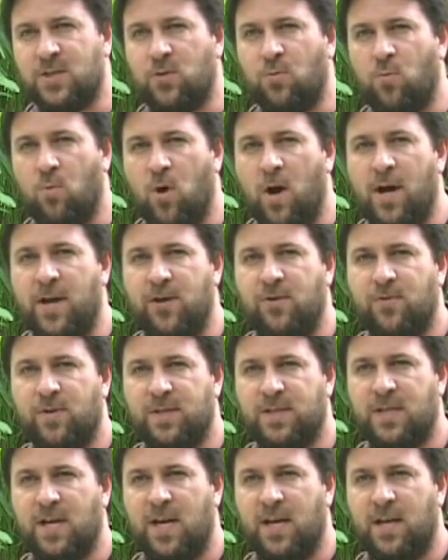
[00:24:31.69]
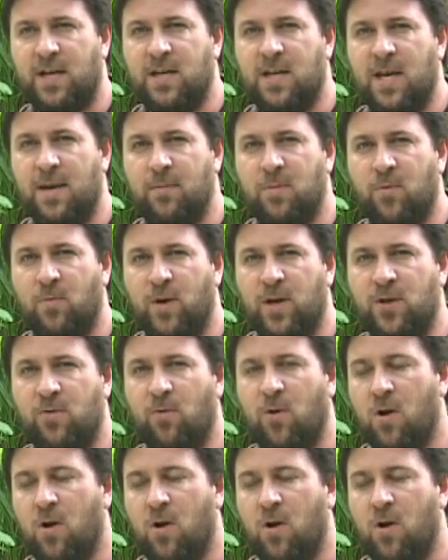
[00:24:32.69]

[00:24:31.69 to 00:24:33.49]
to why you're assigning a name the way you